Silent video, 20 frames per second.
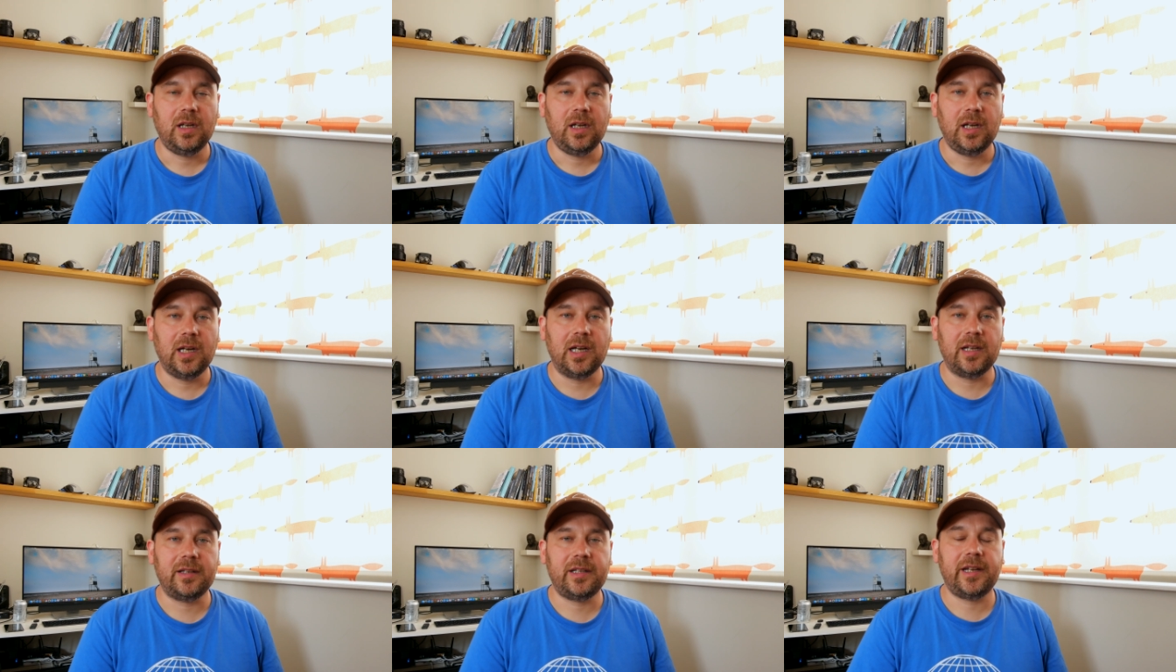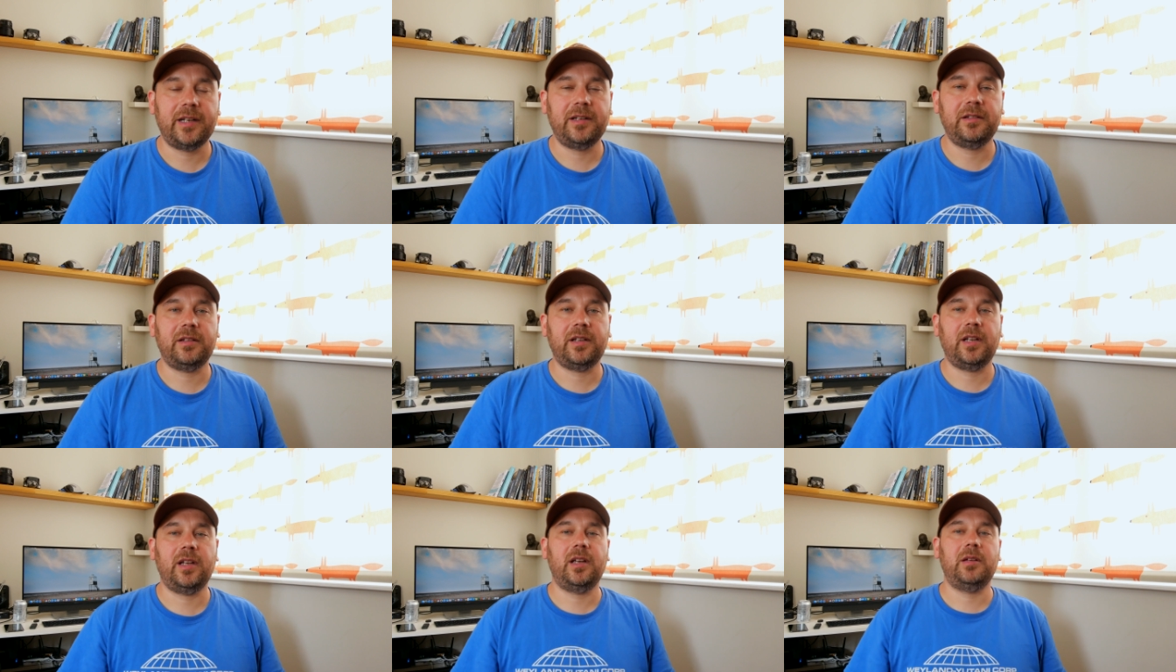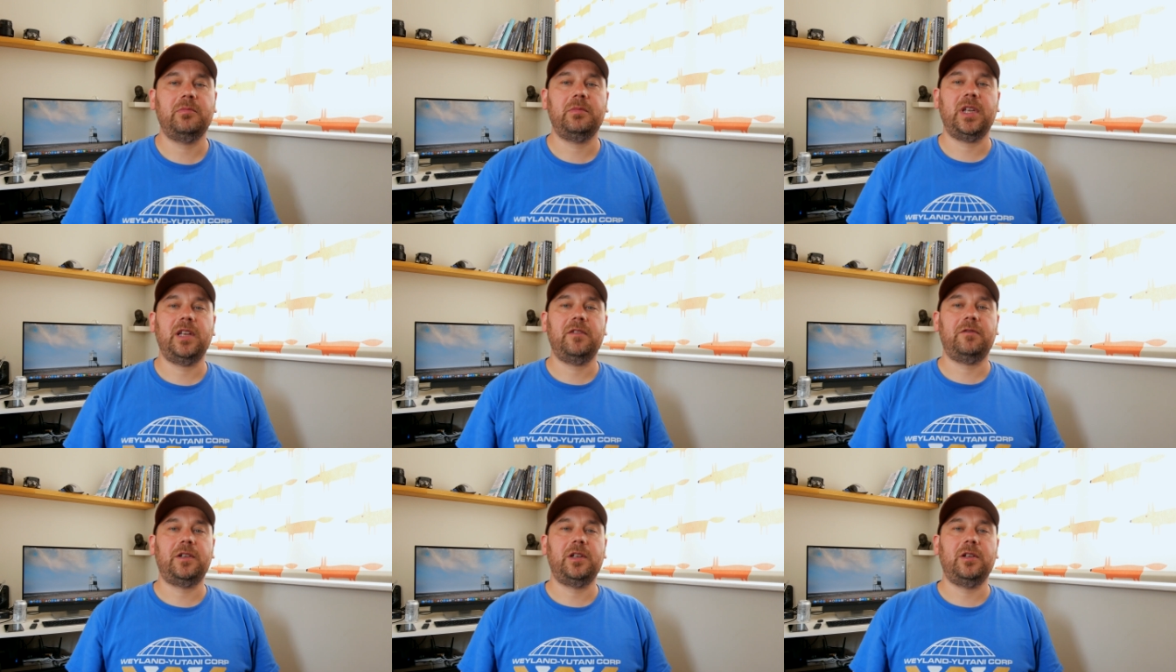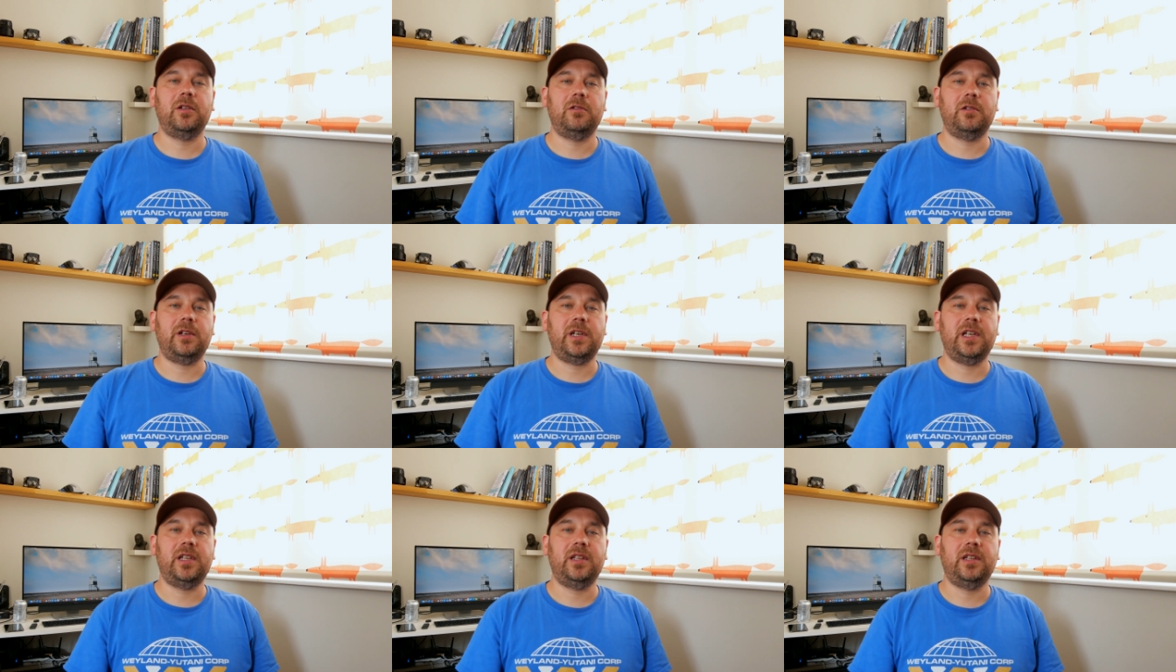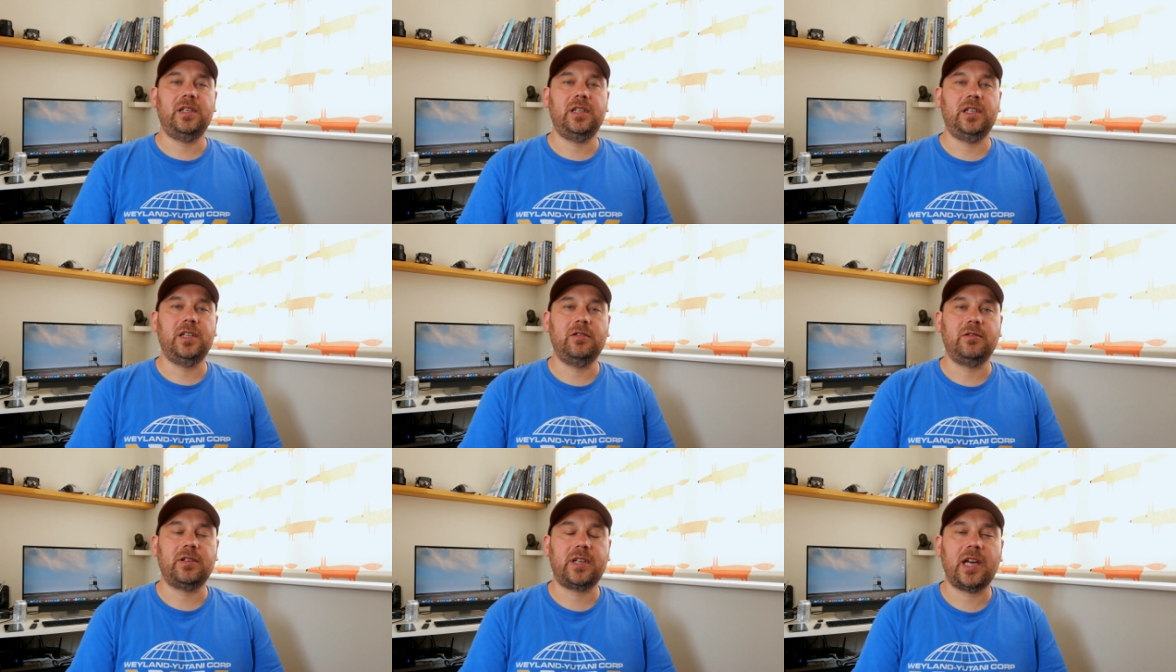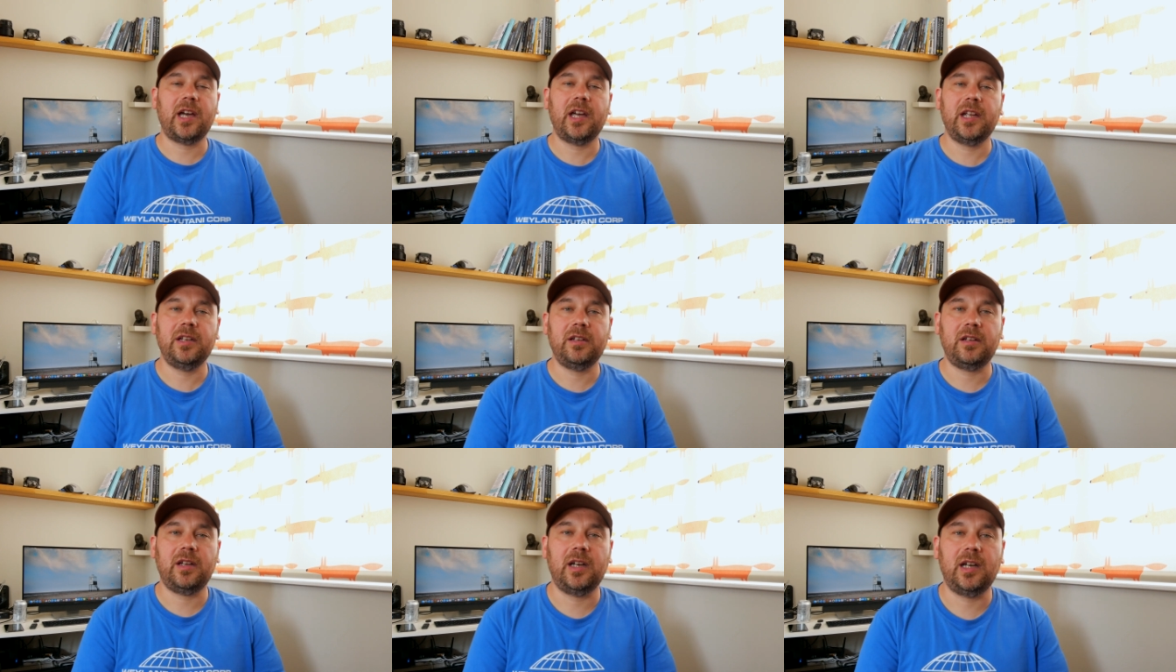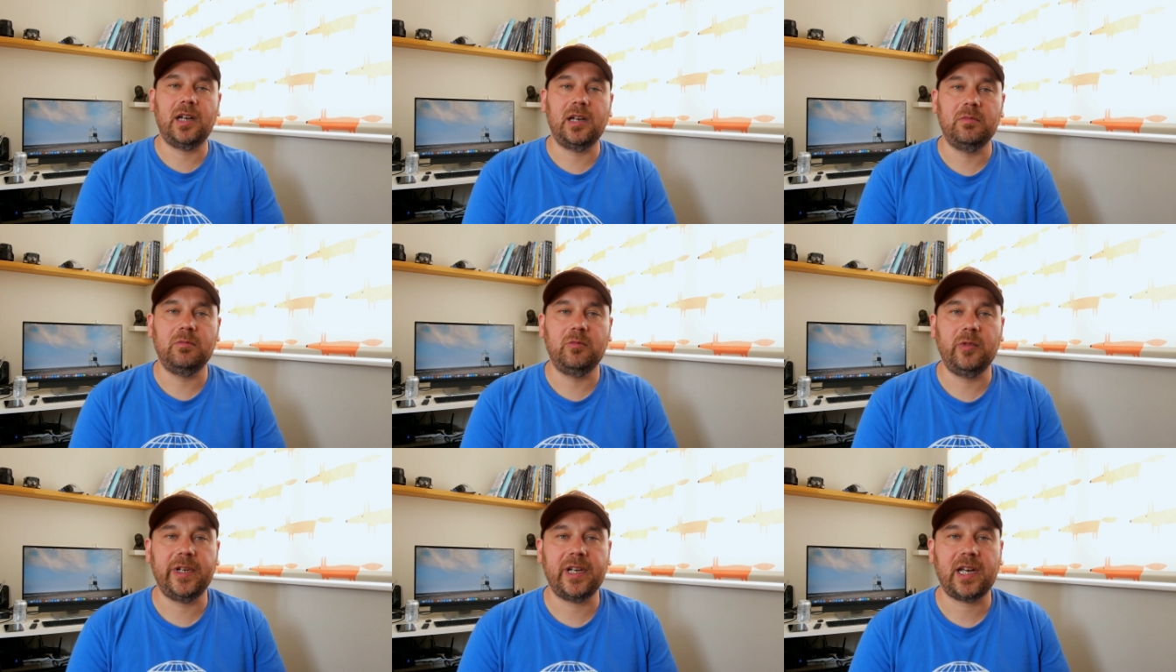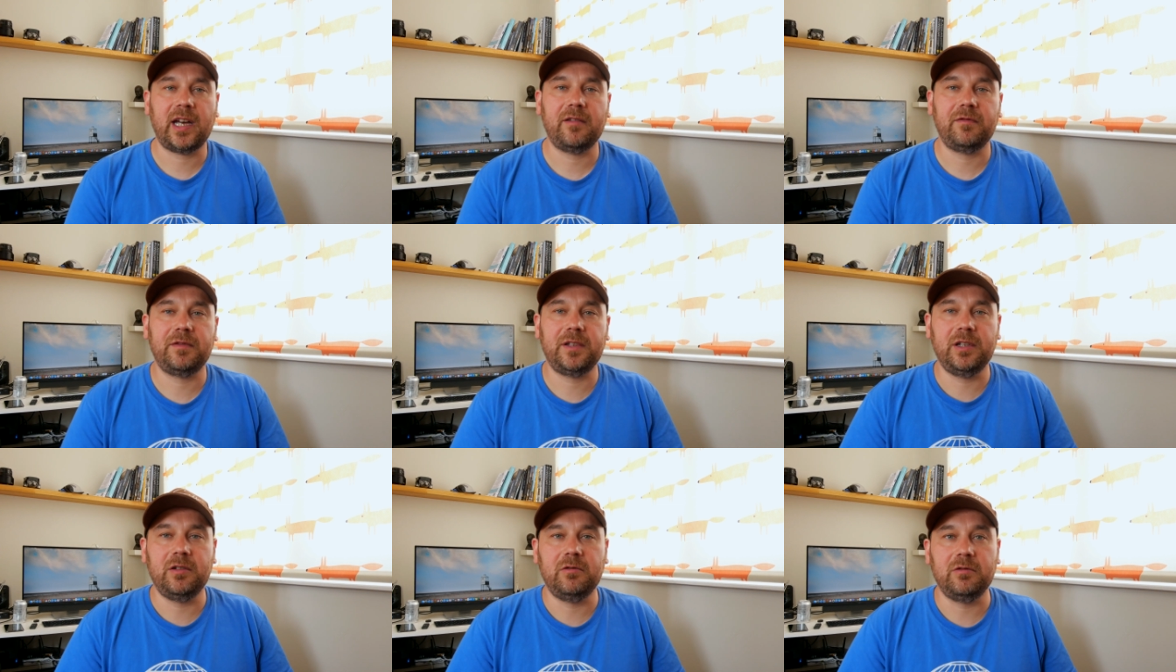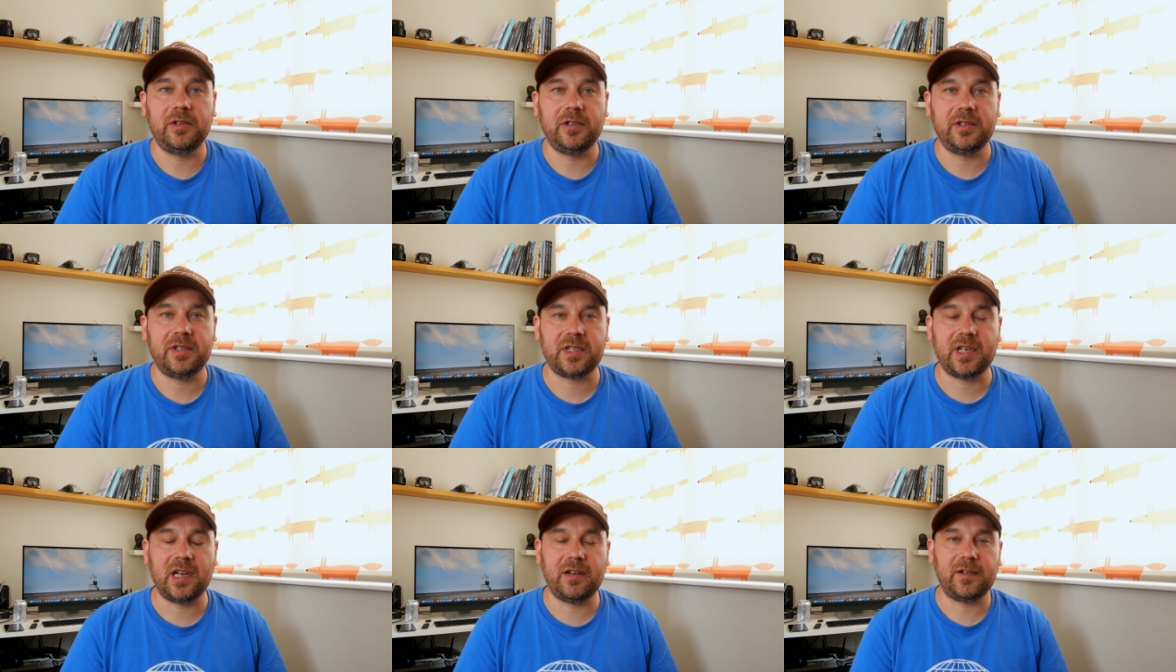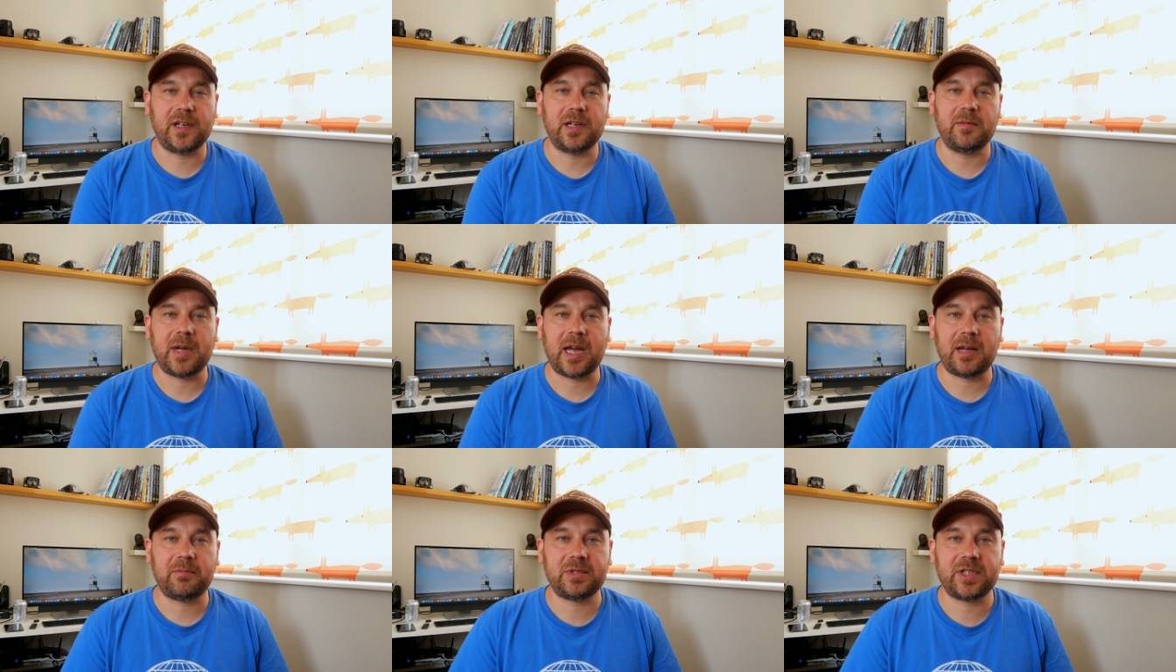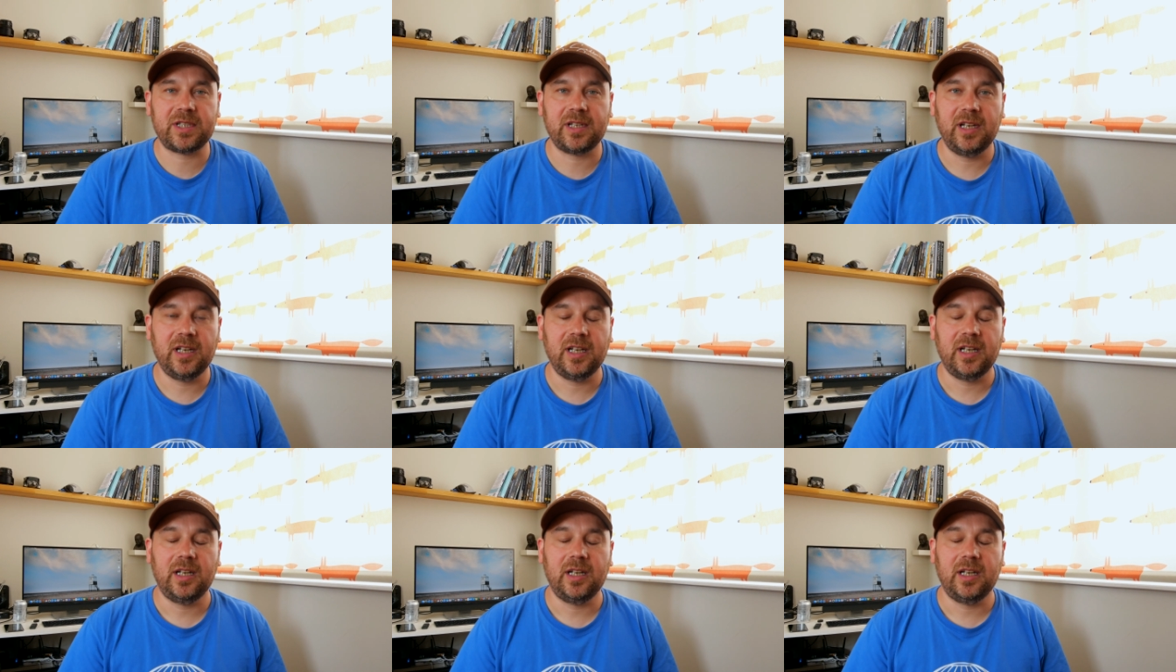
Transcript: Then if you're in the UK, we have the Ordnance Survey maps.